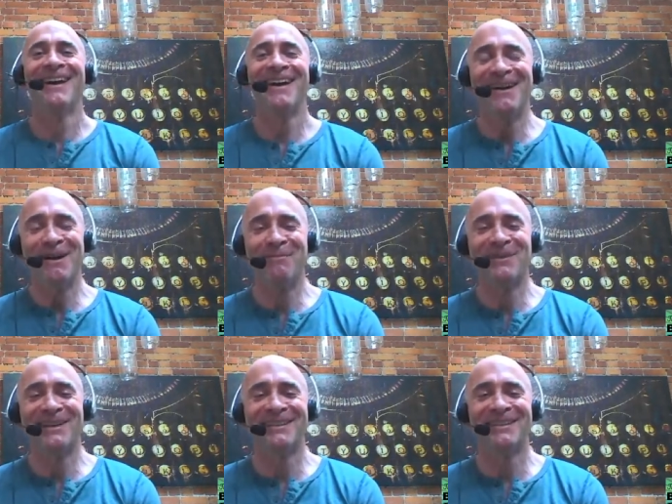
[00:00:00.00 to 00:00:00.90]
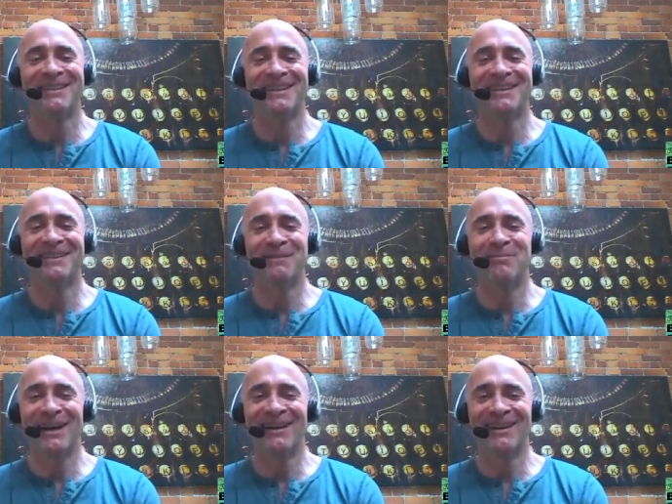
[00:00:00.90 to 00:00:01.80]
I think
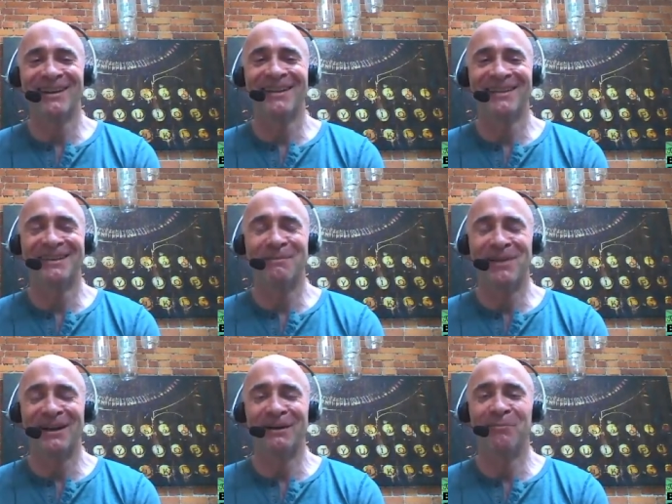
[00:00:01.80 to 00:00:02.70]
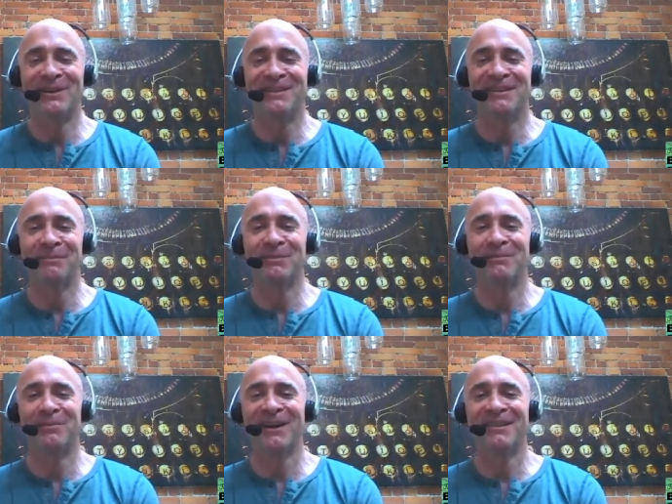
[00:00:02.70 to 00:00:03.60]
it's a better, more
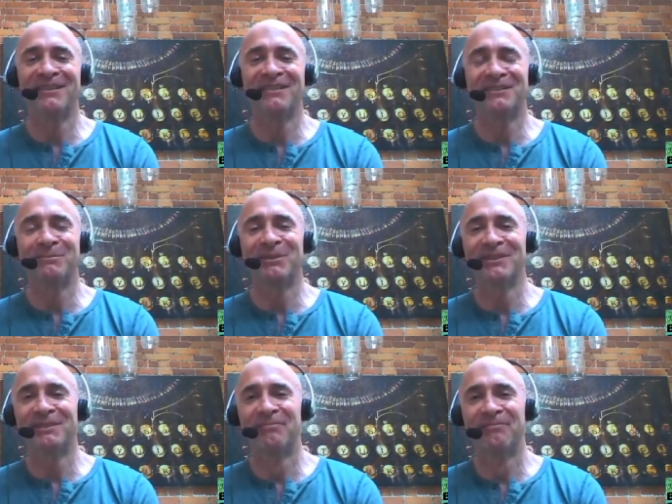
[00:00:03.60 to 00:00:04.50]
disciplined process ultimately.